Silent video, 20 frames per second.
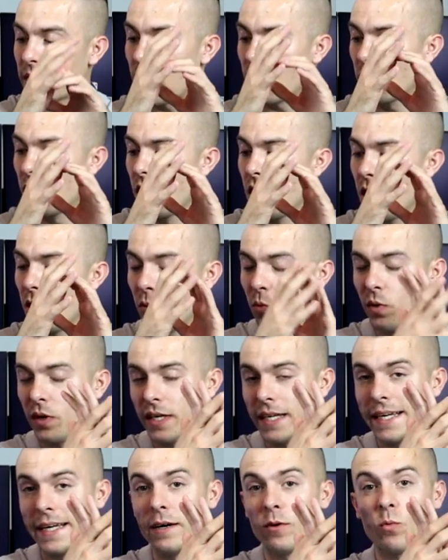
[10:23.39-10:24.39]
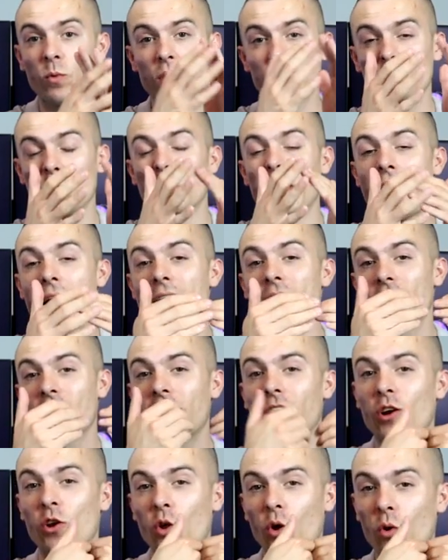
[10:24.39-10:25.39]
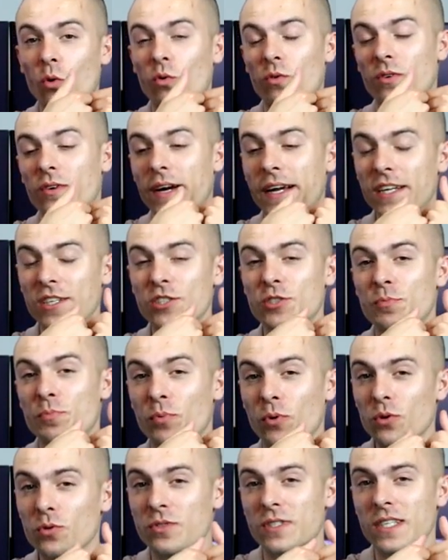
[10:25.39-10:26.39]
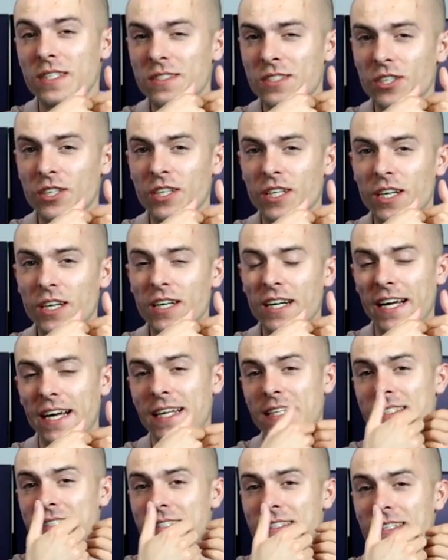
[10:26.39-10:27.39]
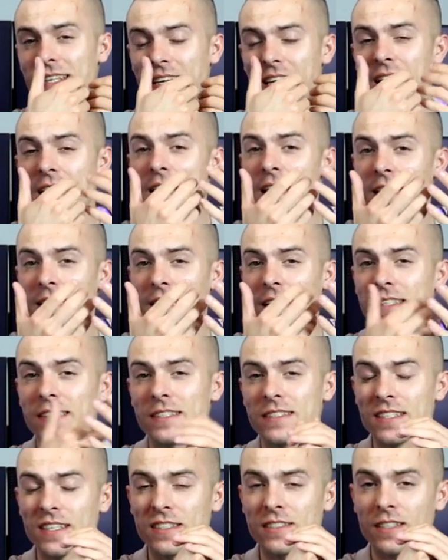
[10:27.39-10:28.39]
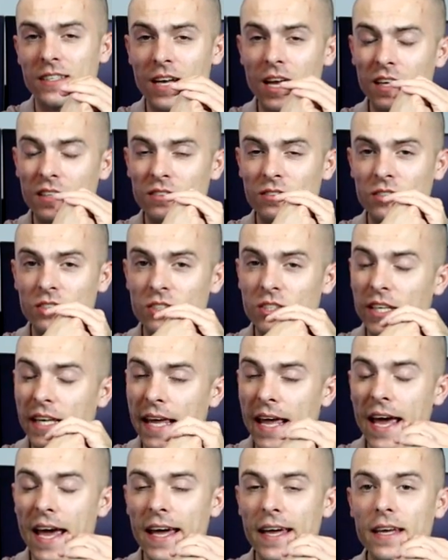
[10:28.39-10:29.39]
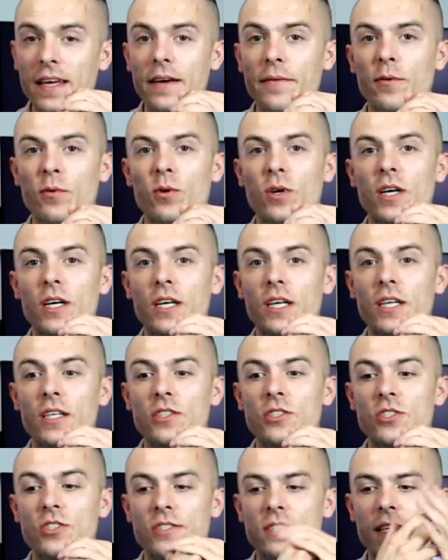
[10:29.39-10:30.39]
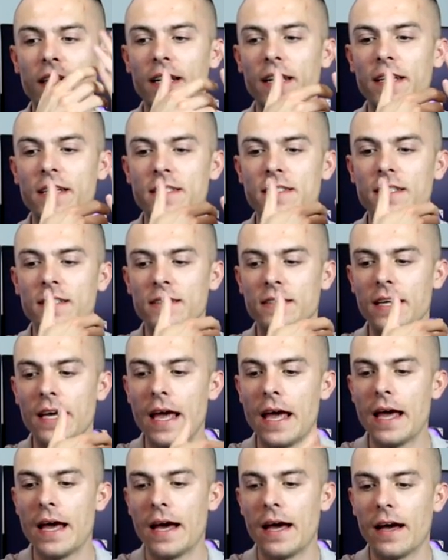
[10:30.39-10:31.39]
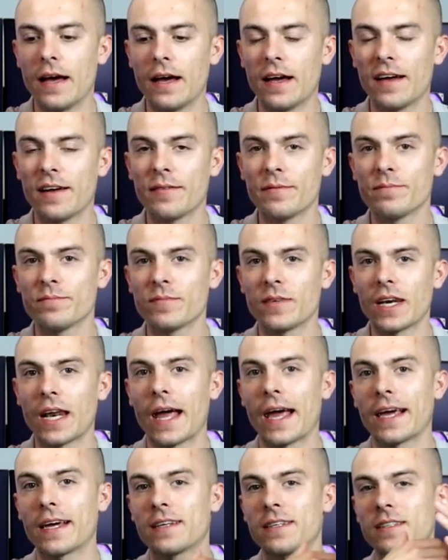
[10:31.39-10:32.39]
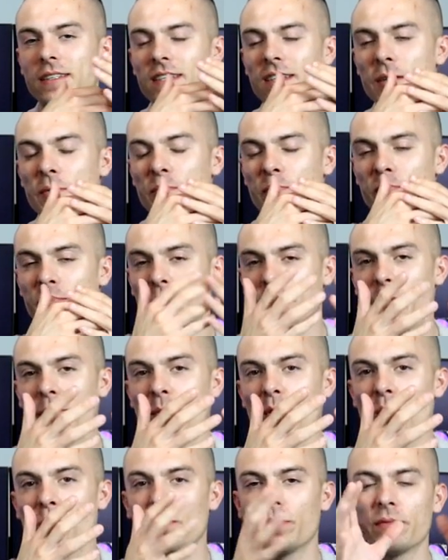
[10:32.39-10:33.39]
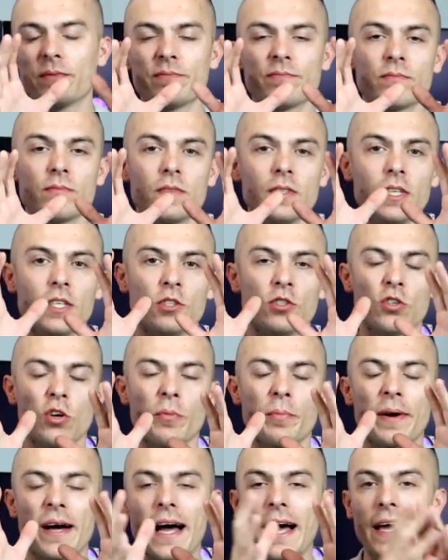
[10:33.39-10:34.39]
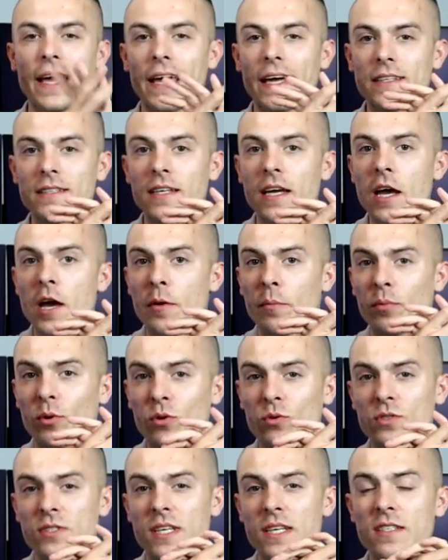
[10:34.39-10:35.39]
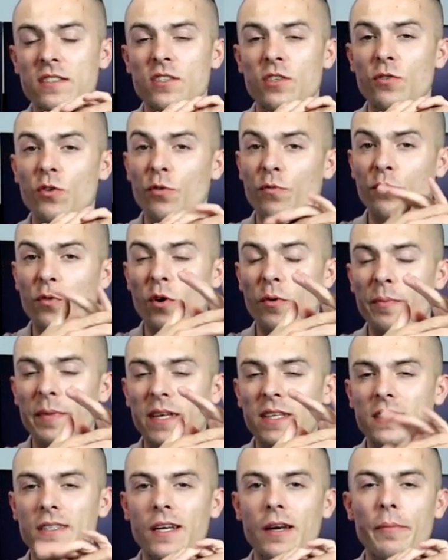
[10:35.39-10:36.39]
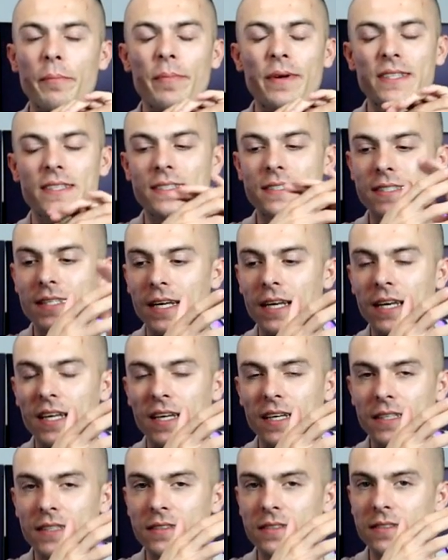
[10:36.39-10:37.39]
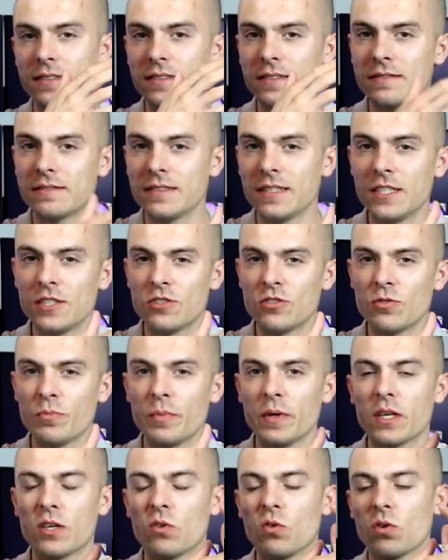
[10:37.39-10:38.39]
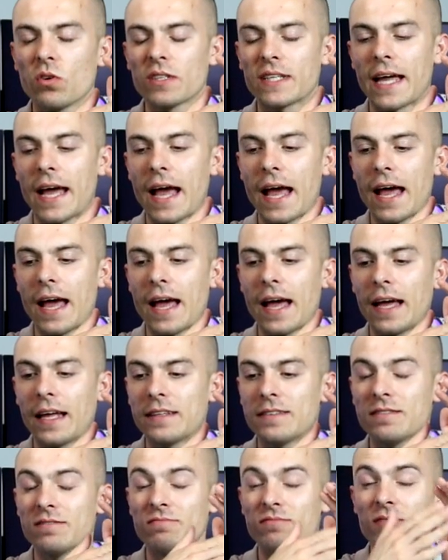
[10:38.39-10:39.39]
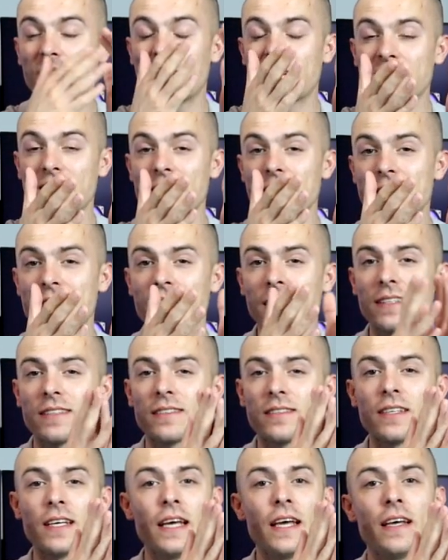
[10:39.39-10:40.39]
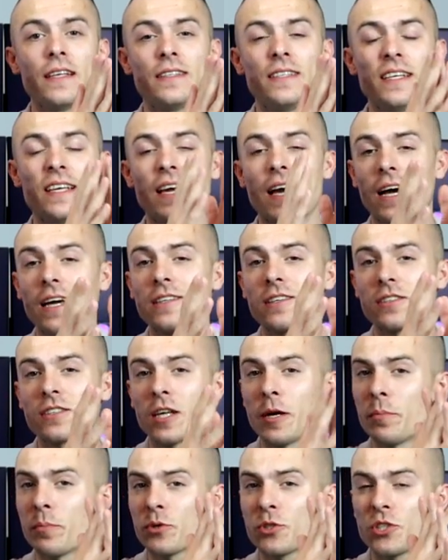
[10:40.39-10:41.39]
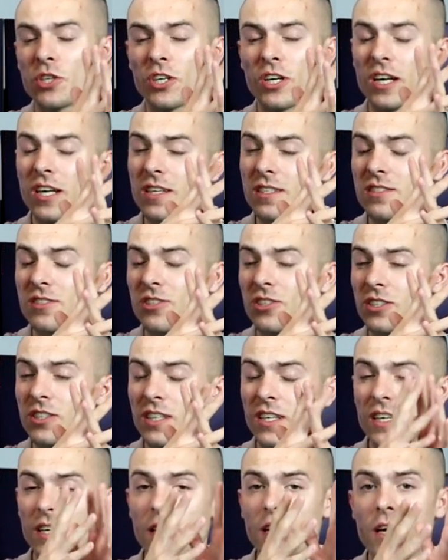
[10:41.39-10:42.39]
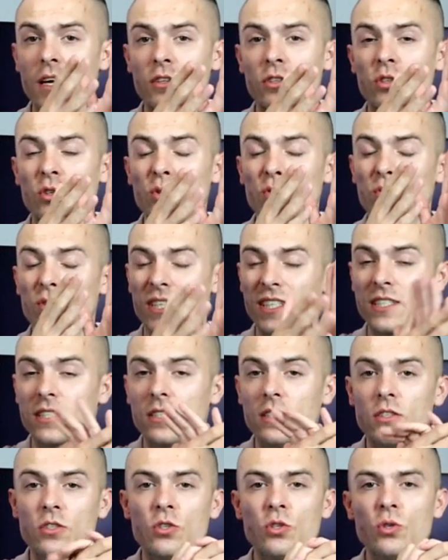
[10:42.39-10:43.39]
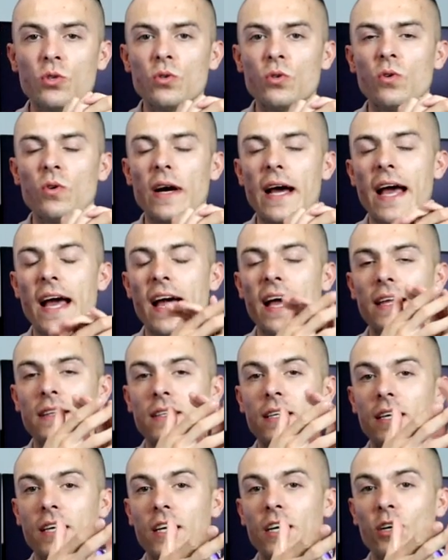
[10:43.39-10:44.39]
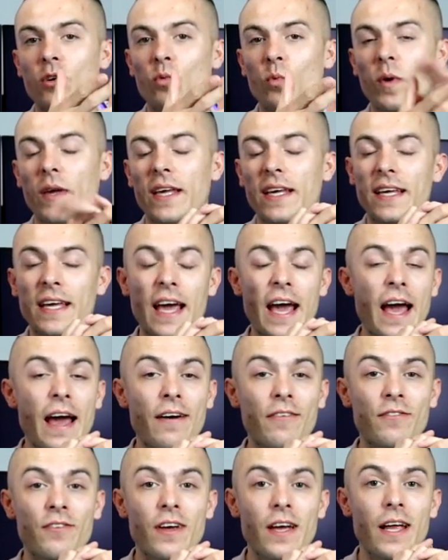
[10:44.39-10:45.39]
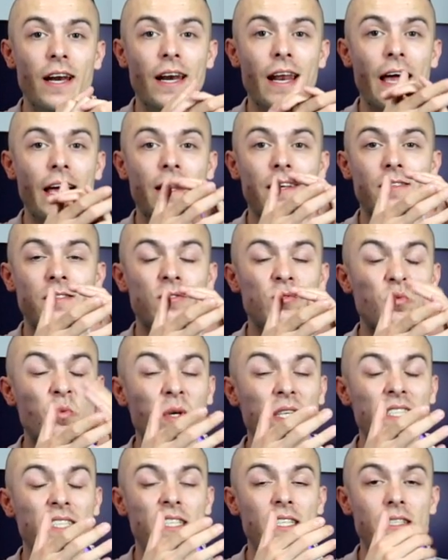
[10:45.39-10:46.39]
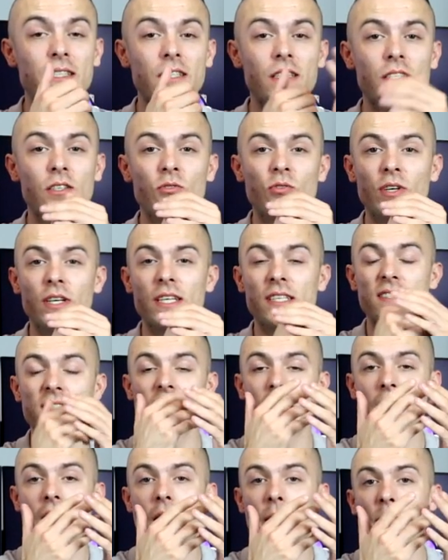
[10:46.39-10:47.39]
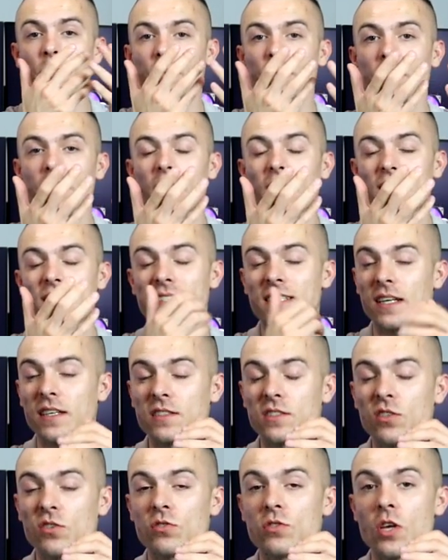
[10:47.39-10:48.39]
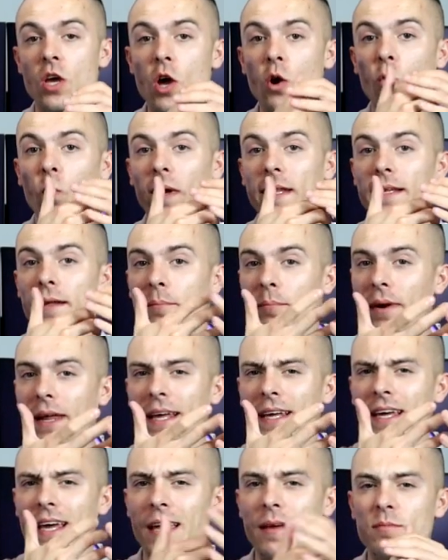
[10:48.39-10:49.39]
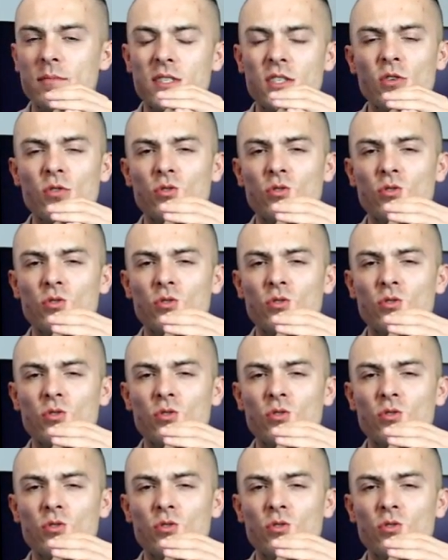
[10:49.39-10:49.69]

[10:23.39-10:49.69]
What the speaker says: Now we do have a low range processor here. It's the 9600K, which still isn't like the premium, the top high-end processor from Intel, but still it needs to be cooled. And as I said, the idle temperature is 30 to 32, and here we have like 20 degrees up Celsius when playing games.